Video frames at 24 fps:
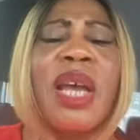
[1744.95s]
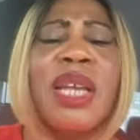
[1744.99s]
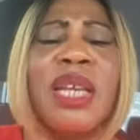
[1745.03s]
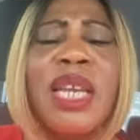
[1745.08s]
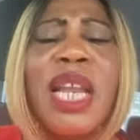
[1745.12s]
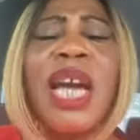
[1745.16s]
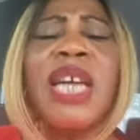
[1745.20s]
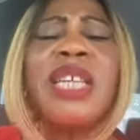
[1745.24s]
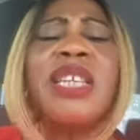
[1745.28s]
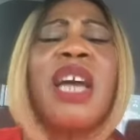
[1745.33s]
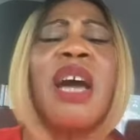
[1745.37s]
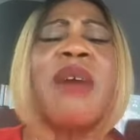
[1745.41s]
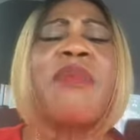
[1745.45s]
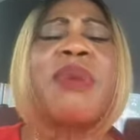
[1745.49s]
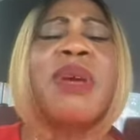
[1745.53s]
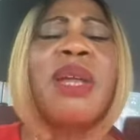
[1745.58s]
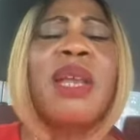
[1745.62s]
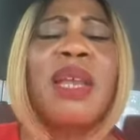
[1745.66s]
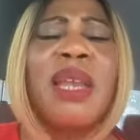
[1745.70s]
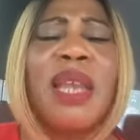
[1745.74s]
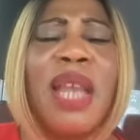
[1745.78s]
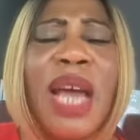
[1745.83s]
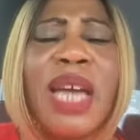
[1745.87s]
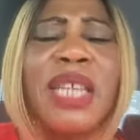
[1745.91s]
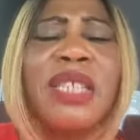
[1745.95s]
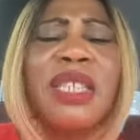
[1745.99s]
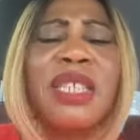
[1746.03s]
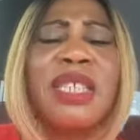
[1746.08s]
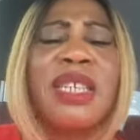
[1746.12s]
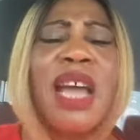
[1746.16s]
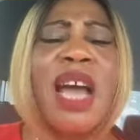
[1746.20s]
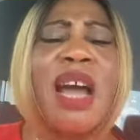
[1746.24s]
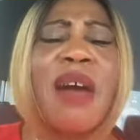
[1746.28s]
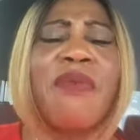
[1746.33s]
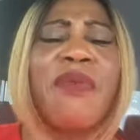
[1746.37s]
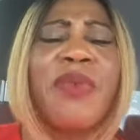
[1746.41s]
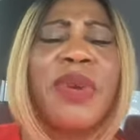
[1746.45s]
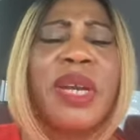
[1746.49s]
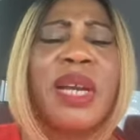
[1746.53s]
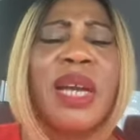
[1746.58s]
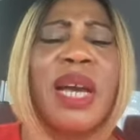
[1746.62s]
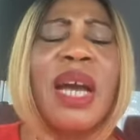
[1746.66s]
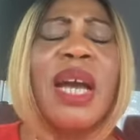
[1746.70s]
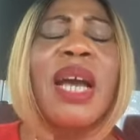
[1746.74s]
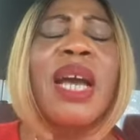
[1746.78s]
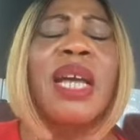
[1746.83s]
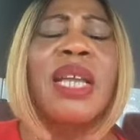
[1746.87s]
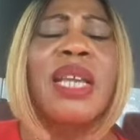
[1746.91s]
Let there be light in
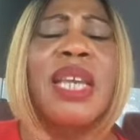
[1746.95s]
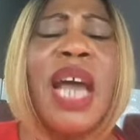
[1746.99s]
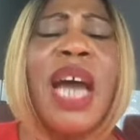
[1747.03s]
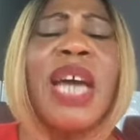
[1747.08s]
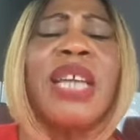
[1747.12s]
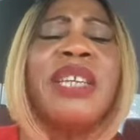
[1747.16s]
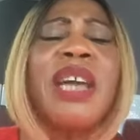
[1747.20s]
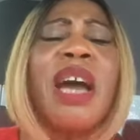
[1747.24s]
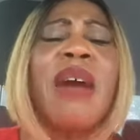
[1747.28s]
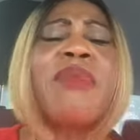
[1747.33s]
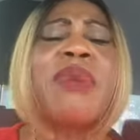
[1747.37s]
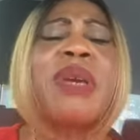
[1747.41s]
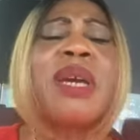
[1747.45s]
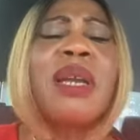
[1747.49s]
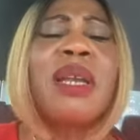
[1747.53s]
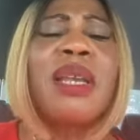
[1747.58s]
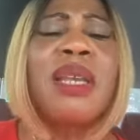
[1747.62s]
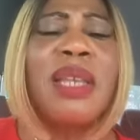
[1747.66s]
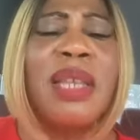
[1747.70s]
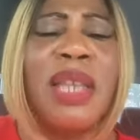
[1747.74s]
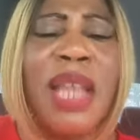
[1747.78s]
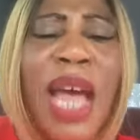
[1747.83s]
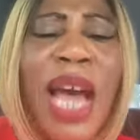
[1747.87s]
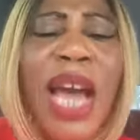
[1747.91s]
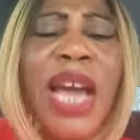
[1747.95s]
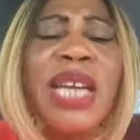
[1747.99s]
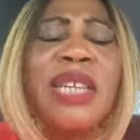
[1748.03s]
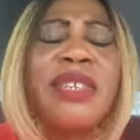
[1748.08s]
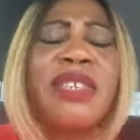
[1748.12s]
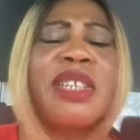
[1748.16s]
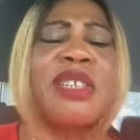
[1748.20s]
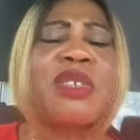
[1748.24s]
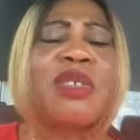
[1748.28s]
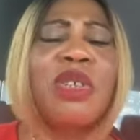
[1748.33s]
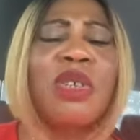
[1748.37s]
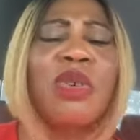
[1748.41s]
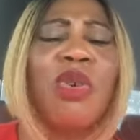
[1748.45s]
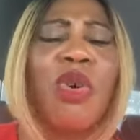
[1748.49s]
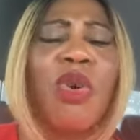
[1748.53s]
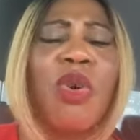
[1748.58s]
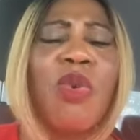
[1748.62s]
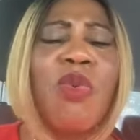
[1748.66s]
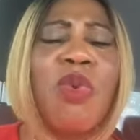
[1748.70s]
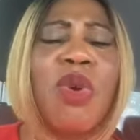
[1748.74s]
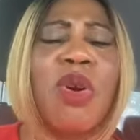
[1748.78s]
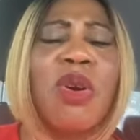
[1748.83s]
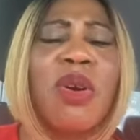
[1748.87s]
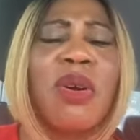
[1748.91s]
Africa. Let there be light in the
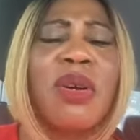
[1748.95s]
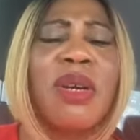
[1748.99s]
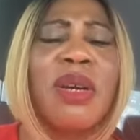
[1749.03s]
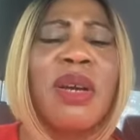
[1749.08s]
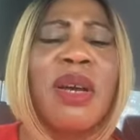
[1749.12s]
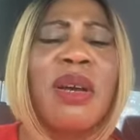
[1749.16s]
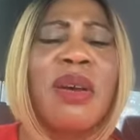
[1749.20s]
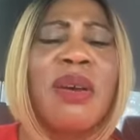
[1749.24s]
whole world.